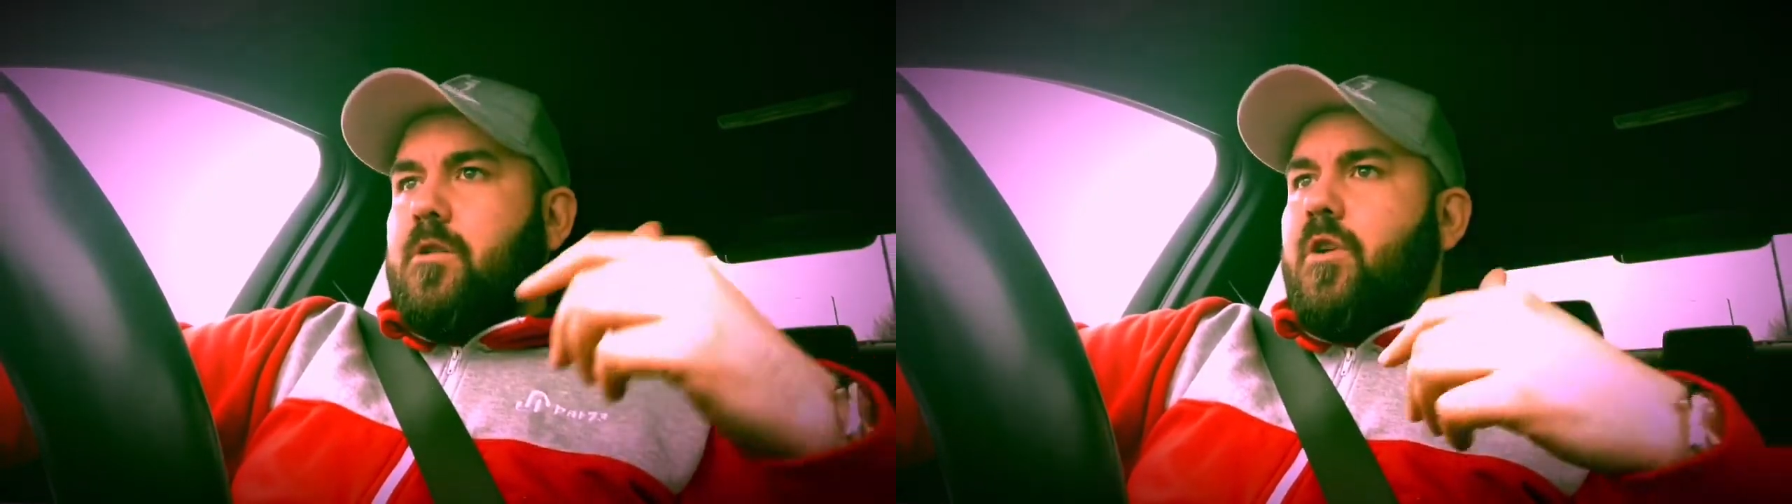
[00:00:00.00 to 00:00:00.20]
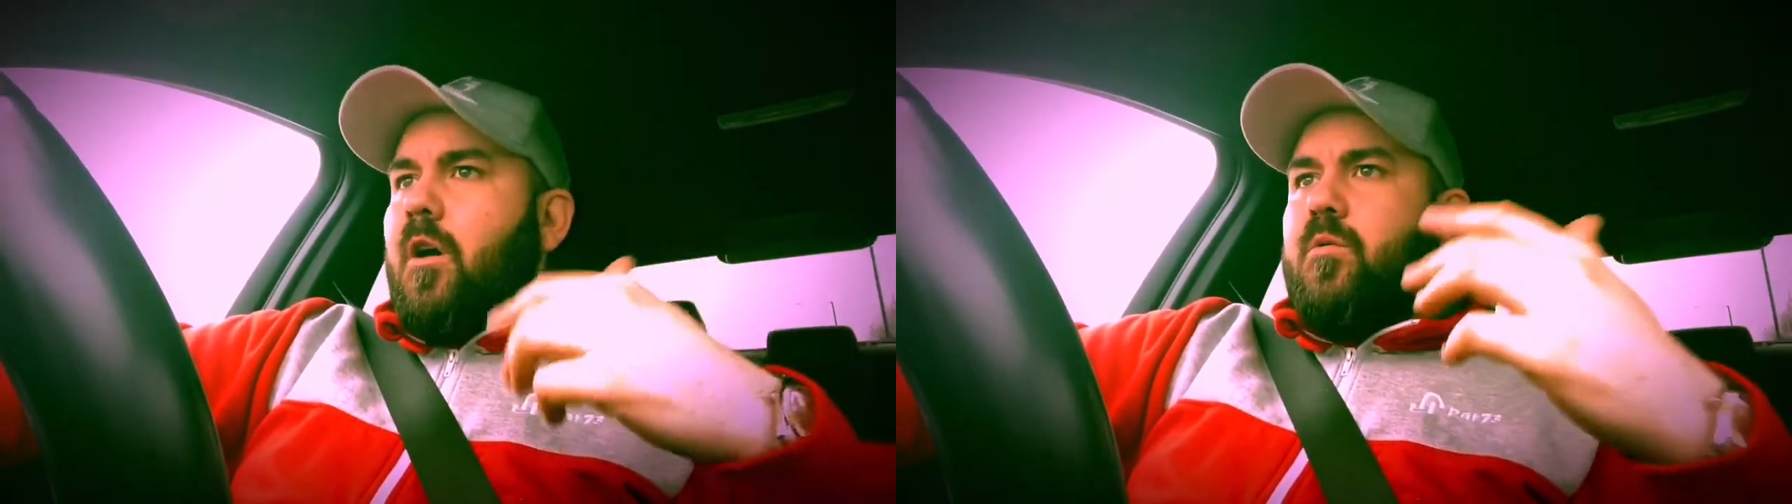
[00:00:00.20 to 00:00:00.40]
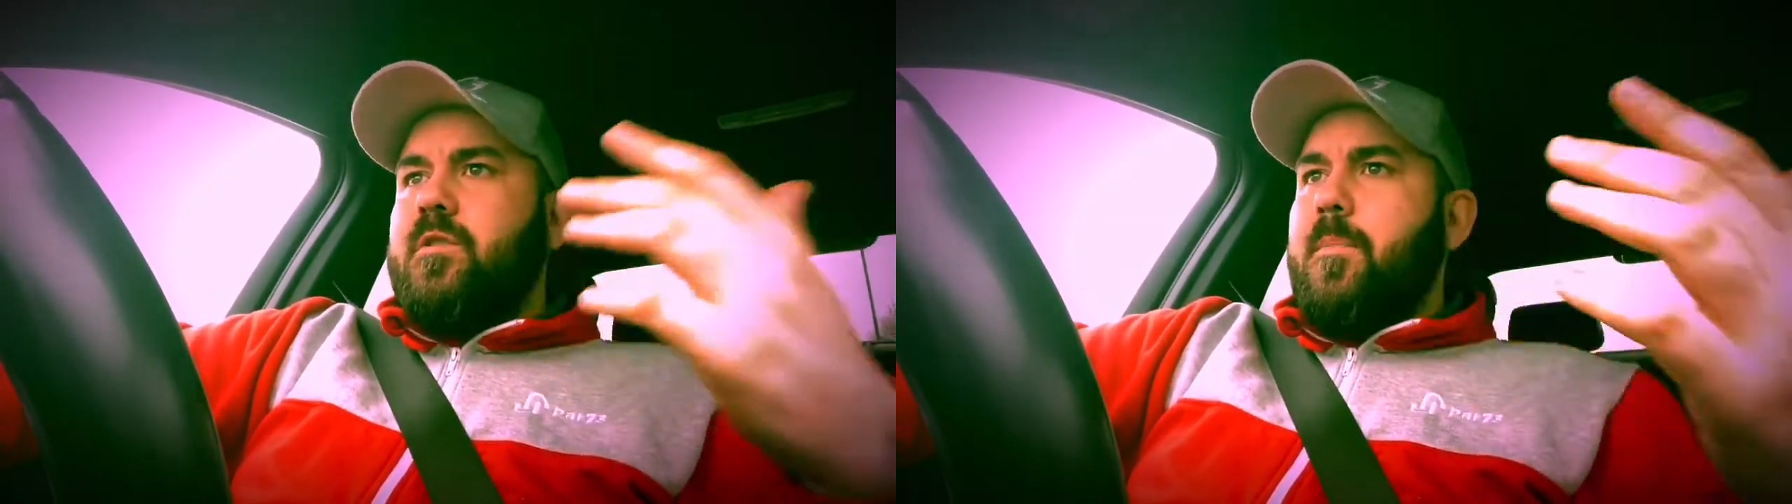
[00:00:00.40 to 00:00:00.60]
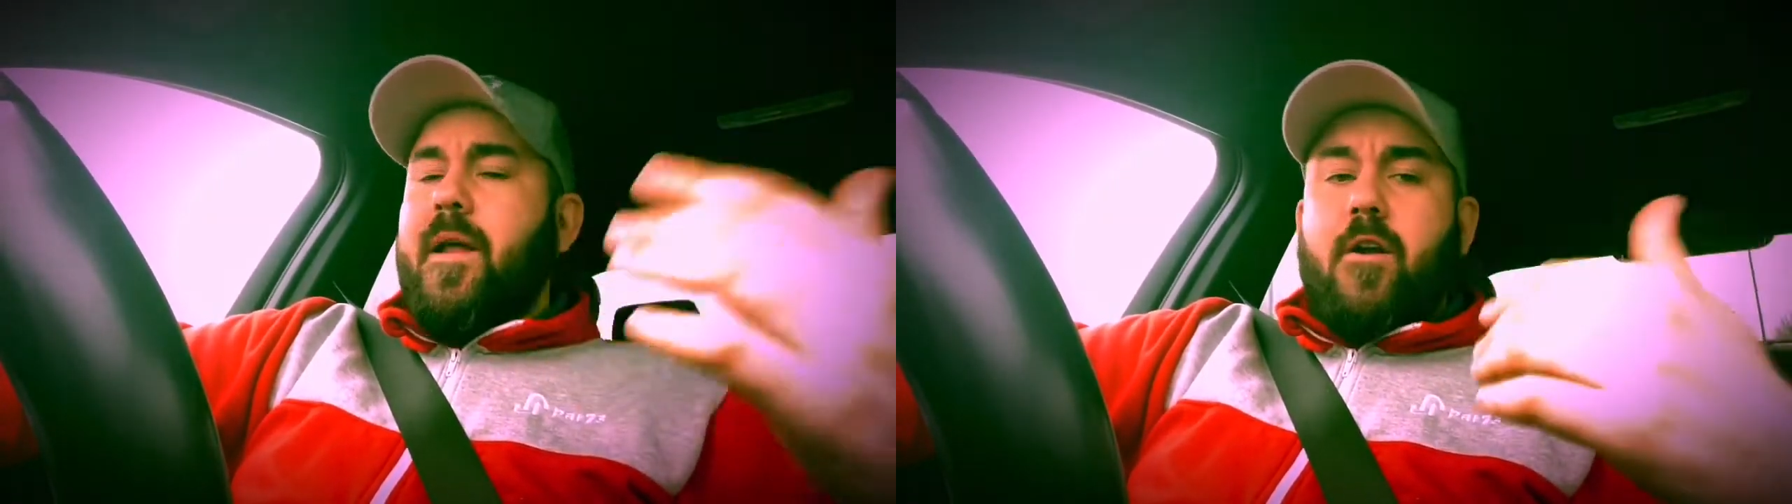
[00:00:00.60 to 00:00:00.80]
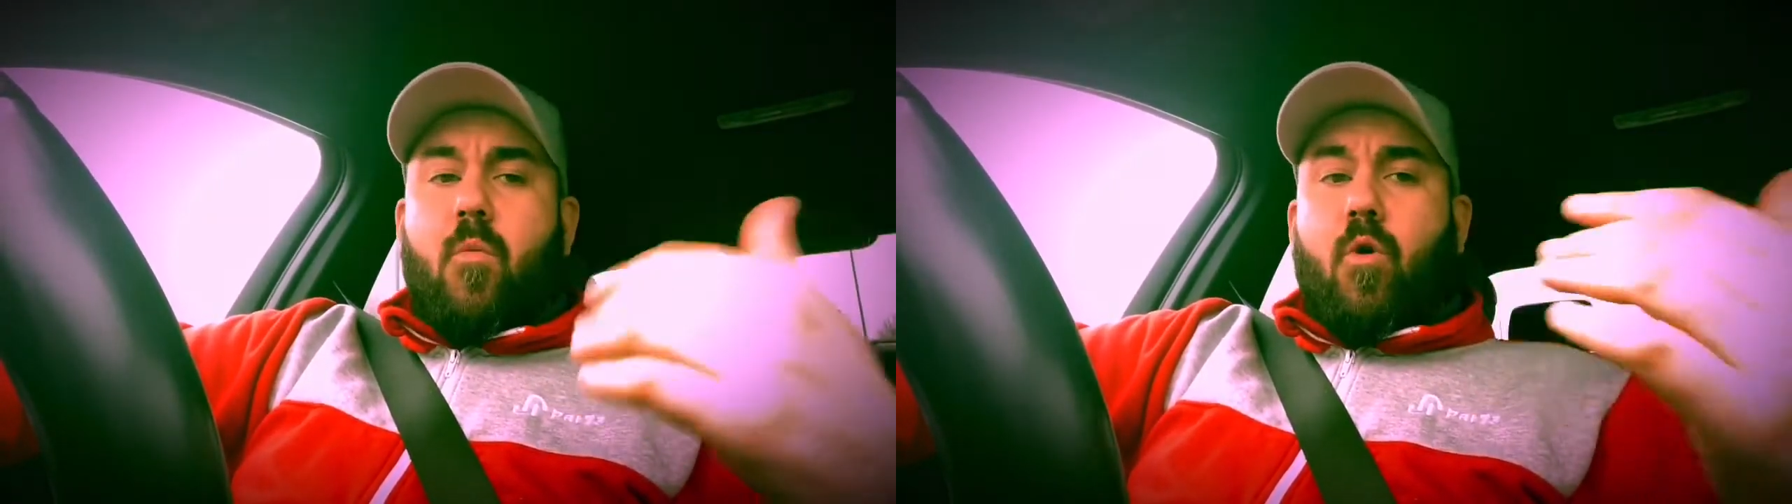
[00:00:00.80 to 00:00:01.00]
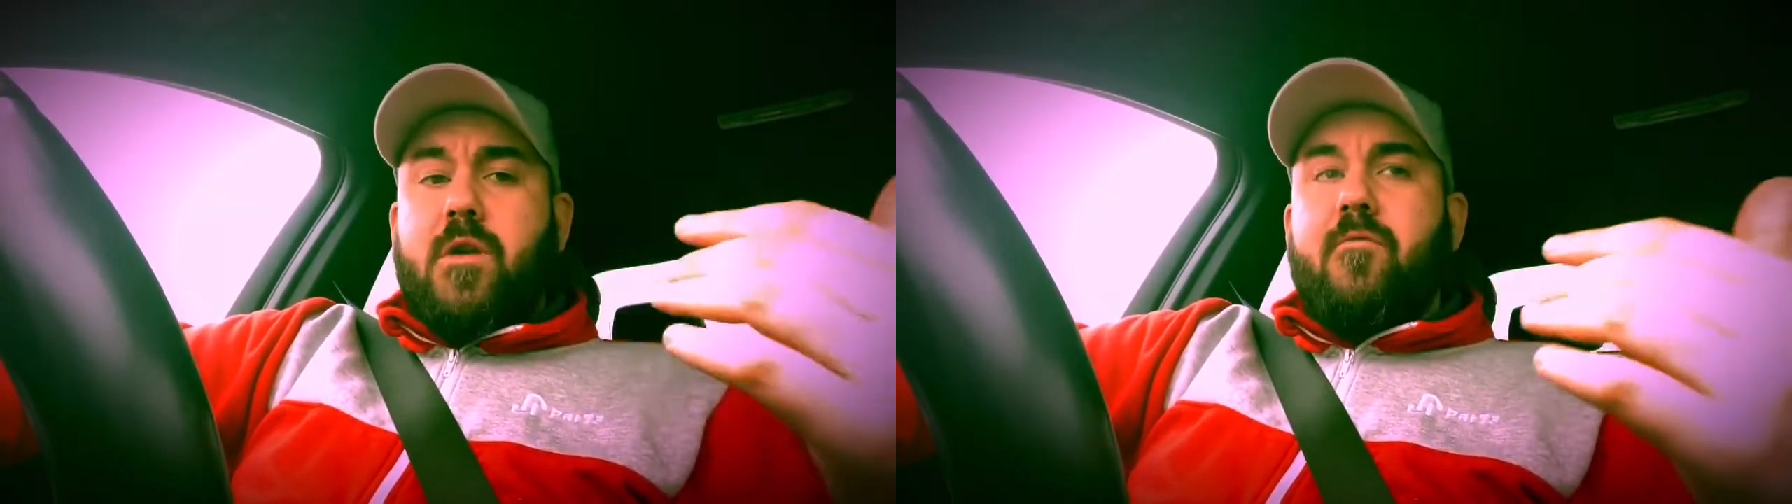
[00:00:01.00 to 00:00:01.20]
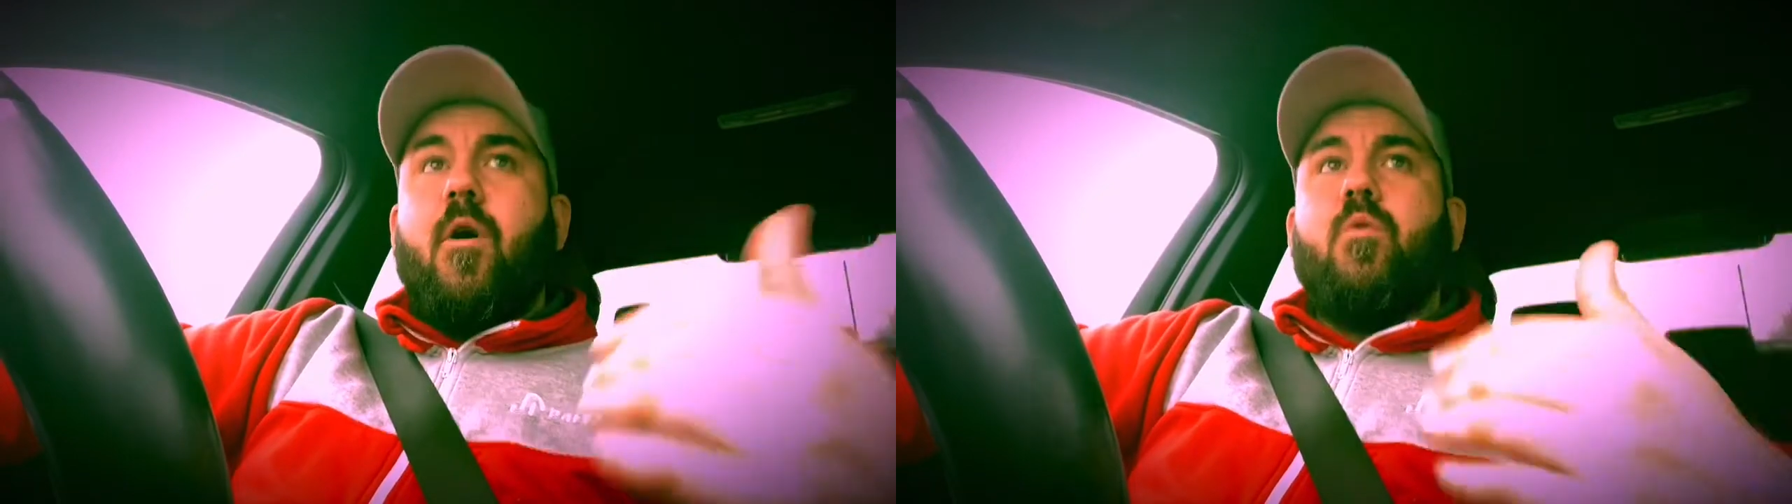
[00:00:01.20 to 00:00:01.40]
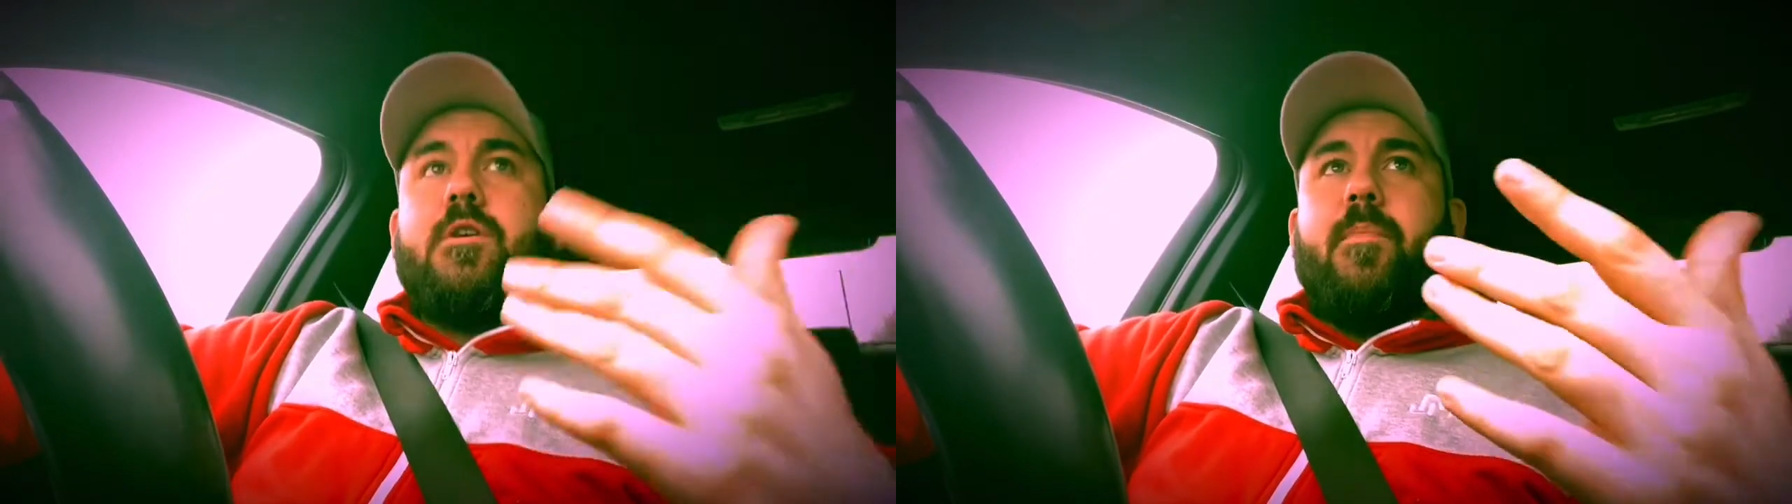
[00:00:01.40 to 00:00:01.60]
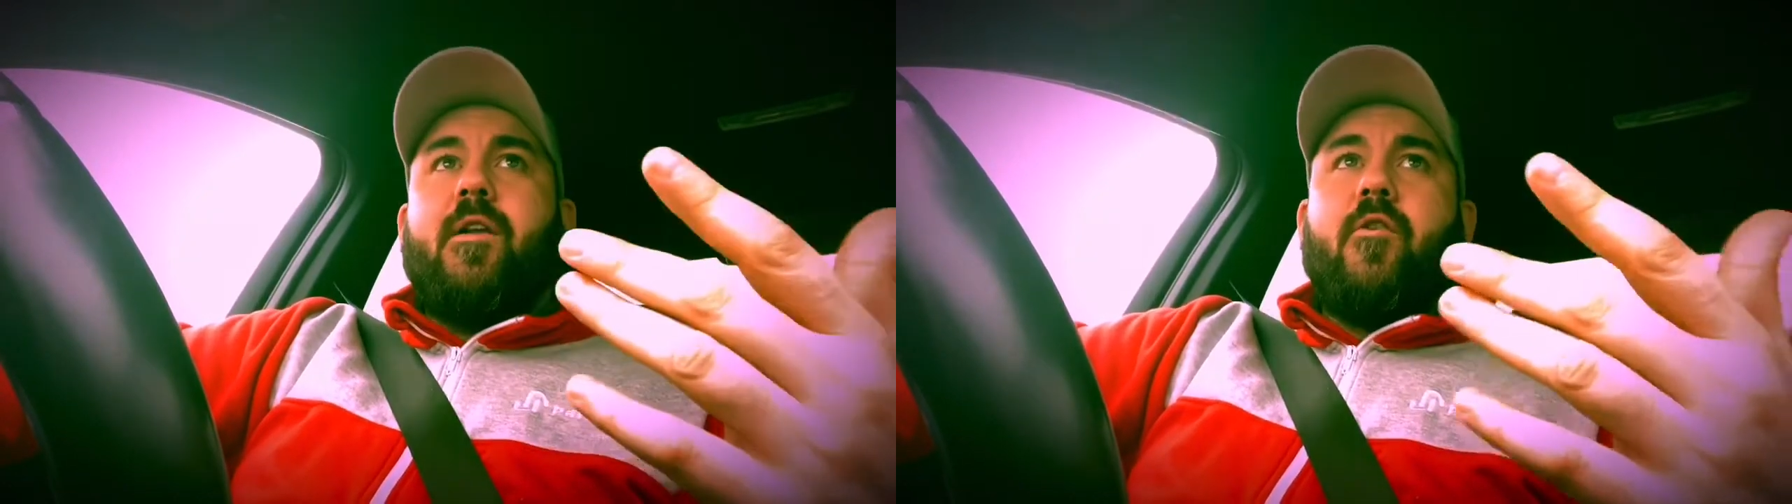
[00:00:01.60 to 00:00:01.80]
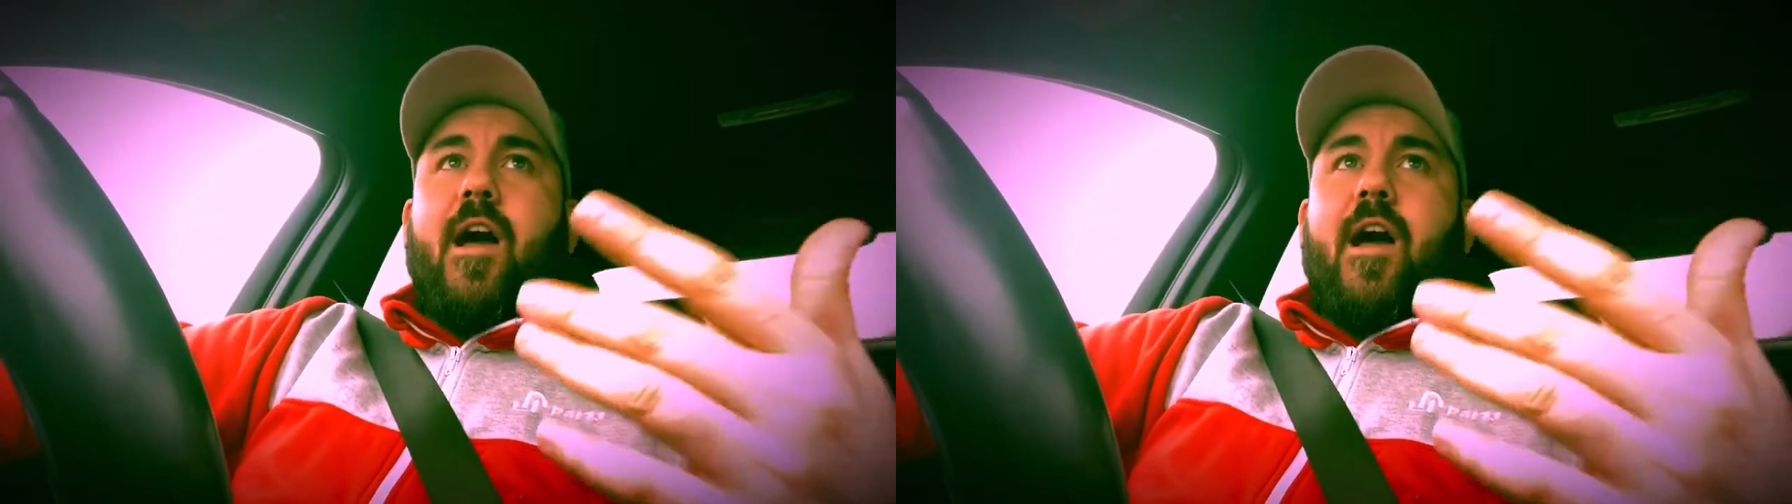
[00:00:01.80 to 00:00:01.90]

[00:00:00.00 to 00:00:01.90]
So depending on what you've got will depend